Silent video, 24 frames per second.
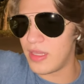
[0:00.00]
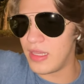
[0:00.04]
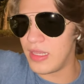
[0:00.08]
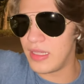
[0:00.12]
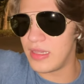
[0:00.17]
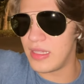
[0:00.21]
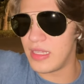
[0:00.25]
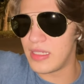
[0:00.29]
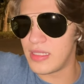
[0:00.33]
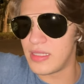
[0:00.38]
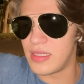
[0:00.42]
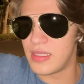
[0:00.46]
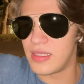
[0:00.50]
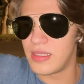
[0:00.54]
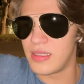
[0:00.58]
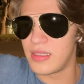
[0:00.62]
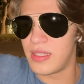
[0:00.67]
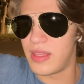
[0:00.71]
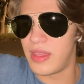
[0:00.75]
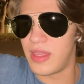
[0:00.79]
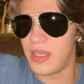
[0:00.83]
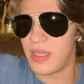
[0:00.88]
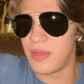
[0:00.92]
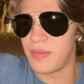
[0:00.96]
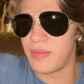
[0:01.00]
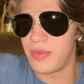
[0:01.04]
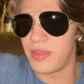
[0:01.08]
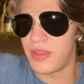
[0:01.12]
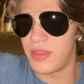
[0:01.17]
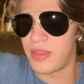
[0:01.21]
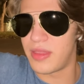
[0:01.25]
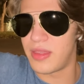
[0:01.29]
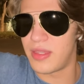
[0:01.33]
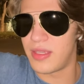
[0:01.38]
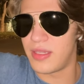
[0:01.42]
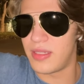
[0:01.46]
That's the thing with
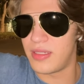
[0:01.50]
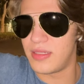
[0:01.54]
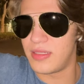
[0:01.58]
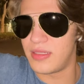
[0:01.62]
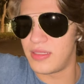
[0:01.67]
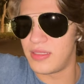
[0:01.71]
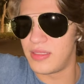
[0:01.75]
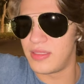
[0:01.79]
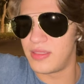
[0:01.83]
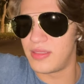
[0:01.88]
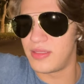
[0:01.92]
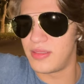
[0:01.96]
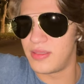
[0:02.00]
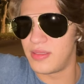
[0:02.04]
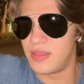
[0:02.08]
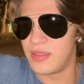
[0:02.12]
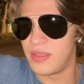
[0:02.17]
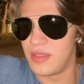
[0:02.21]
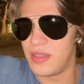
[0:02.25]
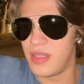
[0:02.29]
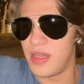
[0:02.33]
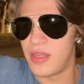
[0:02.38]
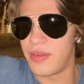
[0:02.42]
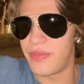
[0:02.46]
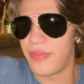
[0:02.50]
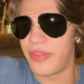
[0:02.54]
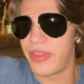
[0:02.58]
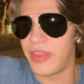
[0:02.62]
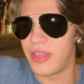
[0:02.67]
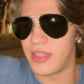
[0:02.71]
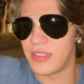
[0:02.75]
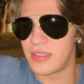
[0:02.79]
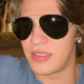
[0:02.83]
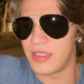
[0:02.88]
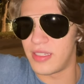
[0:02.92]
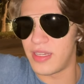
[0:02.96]
a lot of
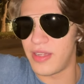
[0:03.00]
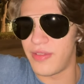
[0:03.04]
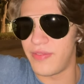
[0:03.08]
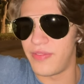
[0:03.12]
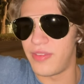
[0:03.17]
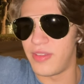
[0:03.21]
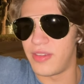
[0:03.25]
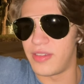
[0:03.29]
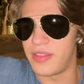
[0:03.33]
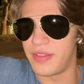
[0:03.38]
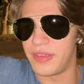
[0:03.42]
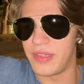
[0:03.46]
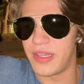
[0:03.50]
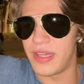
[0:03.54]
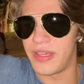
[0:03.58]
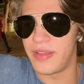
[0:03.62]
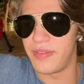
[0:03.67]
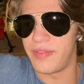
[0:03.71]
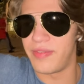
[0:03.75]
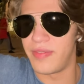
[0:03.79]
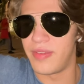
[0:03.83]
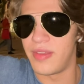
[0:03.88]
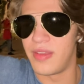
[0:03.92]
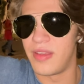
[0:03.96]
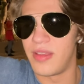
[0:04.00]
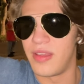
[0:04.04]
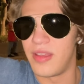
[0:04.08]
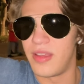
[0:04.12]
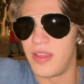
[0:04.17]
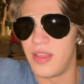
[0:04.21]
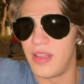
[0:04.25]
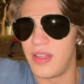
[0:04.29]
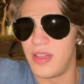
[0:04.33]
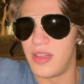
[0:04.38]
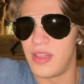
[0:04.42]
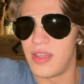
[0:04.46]
things that I've done in life,
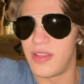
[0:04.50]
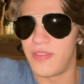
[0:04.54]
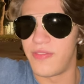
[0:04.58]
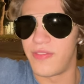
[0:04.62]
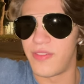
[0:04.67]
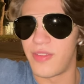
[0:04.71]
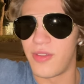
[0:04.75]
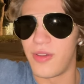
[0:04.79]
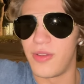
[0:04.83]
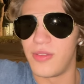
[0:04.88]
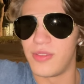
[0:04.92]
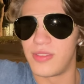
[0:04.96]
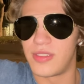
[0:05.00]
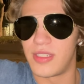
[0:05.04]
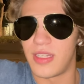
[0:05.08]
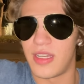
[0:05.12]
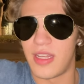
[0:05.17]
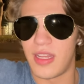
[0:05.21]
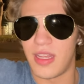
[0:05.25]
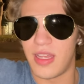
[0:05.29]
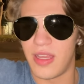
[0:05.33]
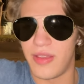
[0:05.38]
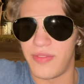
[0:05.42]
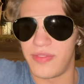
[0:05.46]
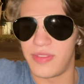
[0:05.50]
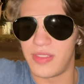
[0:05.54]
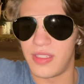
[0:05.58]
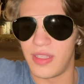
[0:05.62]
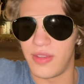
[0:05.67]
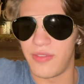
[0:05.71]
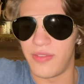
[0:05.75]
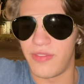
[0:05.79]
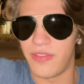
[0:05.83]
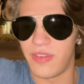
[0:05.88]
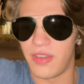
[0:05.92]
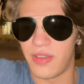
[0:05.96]
a lot of goals that have
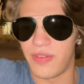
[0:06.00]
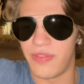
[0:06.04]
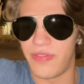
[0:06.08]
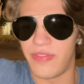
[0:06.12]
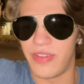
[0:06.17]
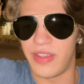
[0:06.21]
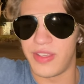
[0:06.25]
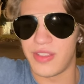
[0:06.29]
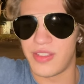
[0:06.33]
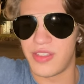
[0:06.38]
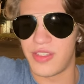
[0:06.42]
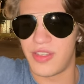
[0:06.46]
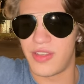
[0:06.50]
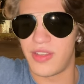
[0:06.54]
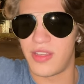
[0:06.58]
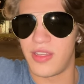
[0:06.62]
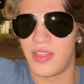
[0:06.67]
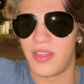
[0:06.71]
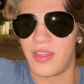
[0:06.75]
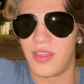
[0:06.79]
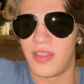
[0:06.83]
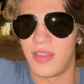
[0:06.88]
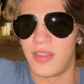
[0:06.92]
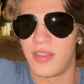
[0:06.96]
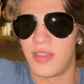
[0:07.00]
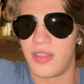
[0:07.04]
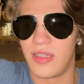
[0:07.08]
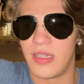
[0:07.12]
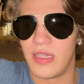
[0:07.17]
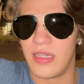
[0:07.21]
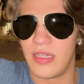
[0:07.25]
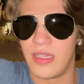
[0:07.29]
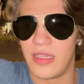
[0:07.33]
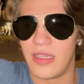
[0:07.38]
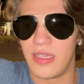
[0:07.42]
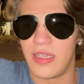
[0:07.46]
seemed far-fetched.
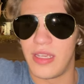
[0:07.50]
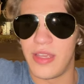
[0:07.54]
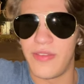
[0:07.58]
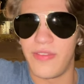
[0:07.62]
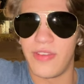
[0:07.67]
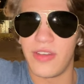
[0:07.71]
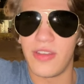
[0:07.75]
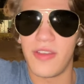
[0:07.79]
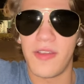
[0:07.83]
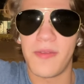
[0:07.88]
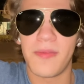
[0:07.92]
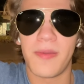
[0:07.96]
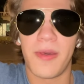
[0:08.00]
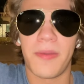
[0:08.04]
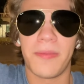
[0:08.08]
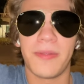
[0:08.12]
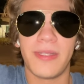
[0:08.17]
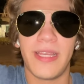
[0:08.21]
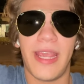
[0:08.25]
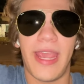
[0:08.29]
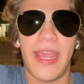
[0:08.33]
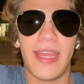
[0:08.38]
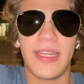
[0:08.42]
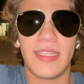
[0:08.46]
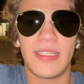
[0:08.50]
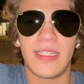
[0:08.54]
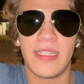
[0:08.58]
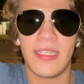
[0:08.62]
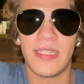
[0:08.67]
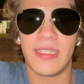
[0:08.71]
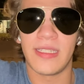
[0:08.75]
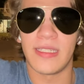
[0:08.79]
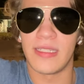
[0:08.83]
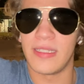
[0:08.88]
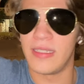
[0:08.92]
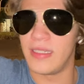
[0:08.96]
Even though I'm only
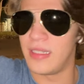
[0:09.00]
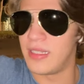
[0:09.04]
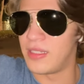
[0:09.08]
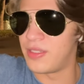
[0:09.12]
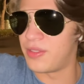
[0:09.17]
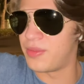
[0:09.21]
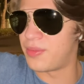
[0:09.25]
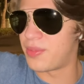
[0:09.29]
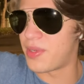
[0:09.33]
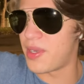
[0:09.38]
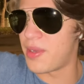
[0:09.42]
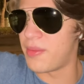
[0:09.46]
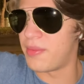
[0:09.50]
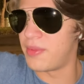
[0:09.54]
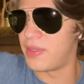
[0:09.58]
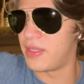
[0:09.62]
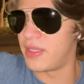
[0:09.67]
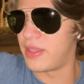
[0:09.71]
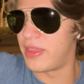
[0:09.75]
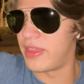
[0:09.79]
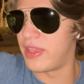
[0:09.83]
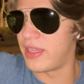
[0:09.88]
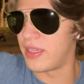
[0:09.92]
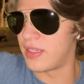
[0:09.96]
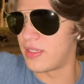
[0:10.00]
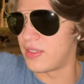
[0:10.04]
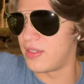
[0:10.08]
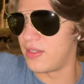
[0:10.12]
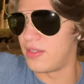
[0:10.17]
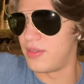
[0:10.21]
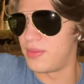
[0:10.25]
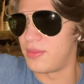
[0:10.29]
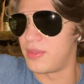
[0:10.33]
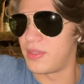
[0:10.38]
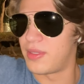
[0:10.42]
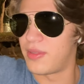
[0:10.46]
18, and you probably think, oh,
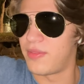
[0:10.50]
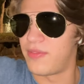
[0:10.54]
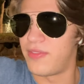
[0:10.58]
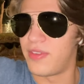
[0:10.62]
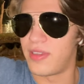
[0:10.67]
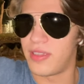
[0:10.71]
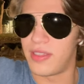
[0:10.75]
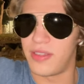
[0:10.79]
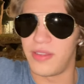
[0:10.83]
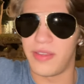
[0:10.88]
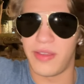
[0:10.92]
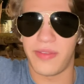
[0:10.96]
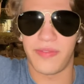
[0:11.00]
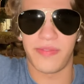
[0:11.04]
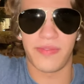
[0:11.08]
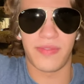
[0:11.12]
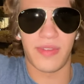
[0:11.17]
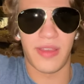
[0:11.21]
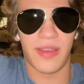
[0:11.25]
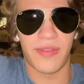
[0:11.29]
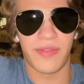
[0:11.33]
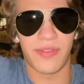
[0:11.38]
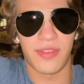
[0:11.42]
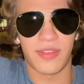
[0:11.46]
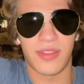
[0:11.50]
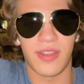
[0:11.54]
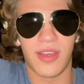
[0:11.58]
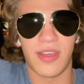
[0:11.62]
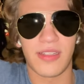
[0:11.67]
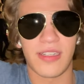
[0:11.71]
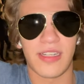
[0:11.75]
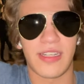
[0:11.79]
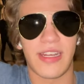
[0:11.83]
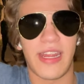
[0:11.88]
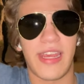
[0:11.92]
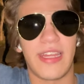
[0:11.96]
what the fuck have you
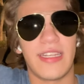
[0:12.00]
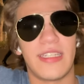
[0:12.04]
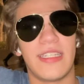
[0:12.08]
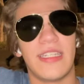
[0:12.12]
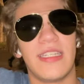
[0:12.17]
done at 18?